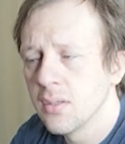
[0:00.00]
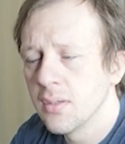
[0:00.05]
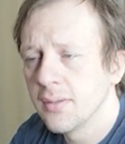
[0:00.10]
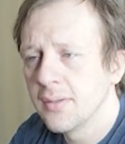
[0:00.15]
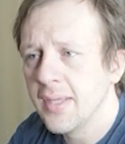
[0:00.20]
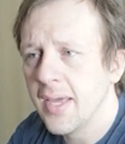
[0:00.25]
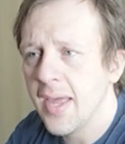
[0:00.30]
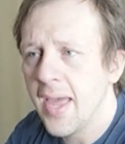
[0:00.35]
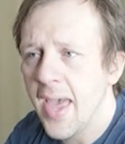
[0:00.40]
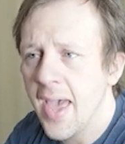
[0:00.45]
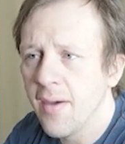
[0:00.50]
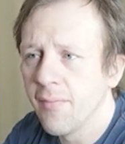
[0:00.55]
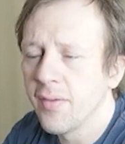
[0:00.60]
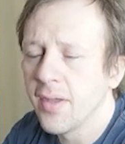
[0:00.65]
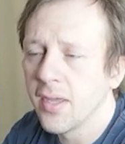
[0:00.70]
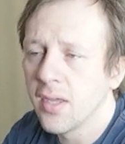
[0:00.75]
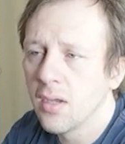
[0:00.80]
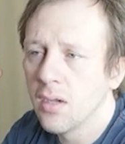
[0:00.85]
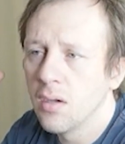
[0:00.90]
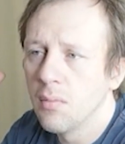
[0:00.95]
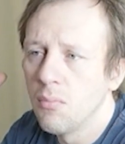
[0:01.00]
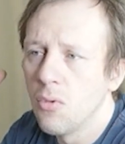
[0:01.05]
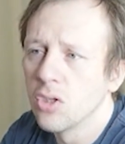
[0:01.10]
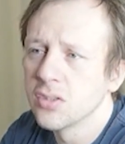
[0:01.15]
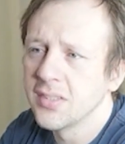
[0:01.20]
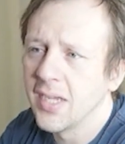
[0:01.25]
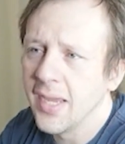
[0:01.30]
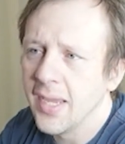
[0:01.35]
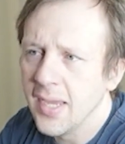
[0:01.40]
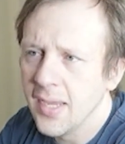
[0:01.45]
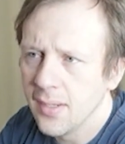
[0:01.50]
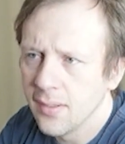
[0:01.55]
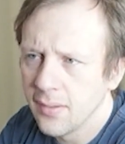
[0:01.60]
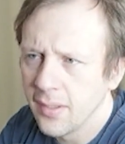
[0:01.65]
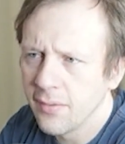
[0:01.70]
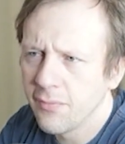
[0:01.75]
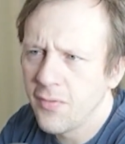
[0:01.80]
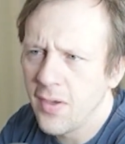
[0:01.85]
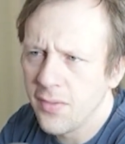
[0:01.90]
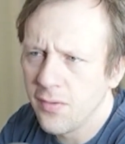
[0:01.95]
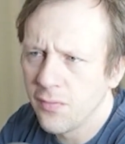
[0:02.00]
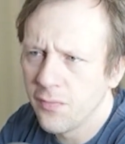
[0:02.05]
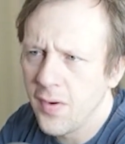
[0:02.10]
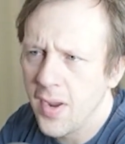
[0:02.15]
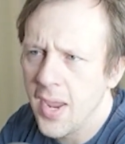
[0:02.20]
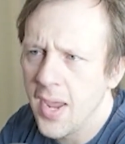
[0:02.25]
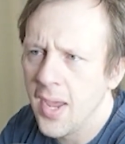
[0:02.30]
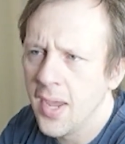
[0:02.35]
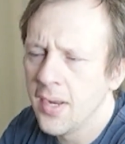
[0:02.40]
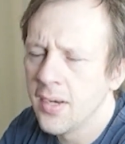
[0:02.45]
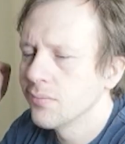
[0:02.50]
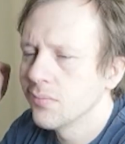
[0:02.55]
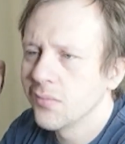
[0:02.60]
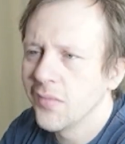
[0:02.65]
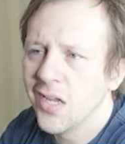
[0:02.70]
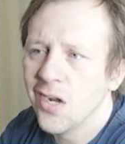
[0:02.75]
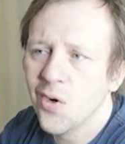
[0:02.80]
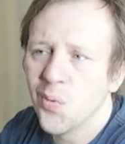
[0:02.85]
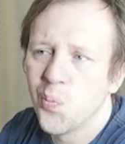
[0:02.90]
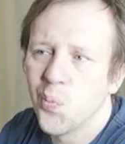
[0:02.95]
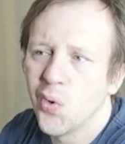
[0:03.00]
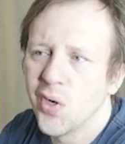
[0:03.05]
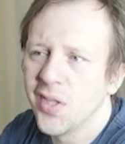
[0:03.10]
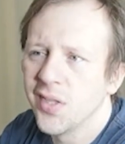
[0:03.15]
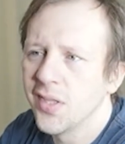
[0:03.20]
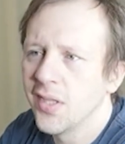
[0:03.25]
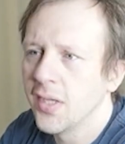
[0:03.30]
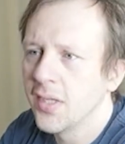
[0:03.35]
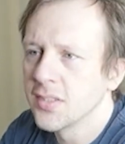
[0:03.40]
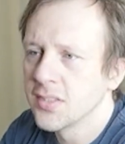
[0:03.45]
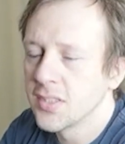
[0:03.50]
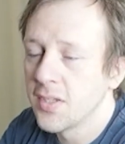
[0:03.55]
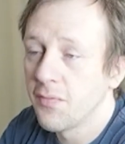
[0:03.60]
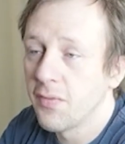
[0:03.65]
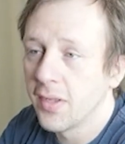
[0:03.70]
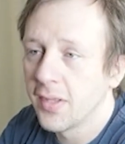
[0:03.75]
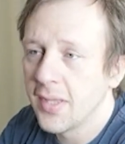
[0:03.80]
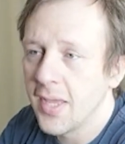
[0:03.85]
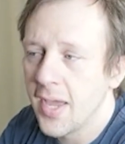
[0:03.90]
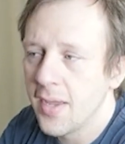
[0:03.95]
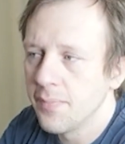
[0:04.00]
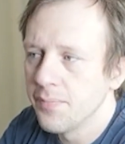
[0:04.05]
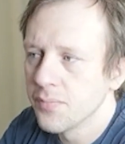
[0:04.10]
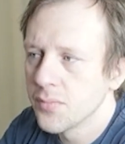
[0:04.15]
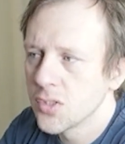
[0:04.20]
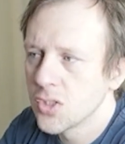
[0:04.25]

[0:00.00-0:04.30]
that have like multi-hit, like Feather Fan, Ear Breathing, and stuff like that.